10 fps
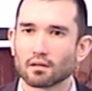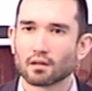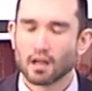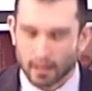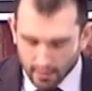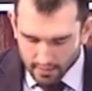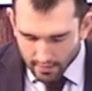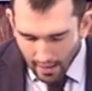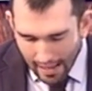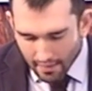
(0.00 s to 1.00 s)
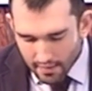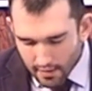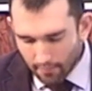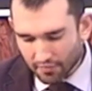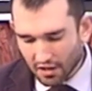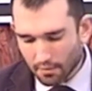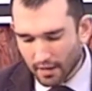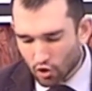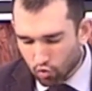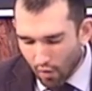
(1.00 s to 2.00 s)
It's not something to be
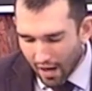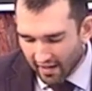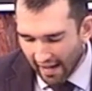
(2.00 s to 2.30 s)
trotted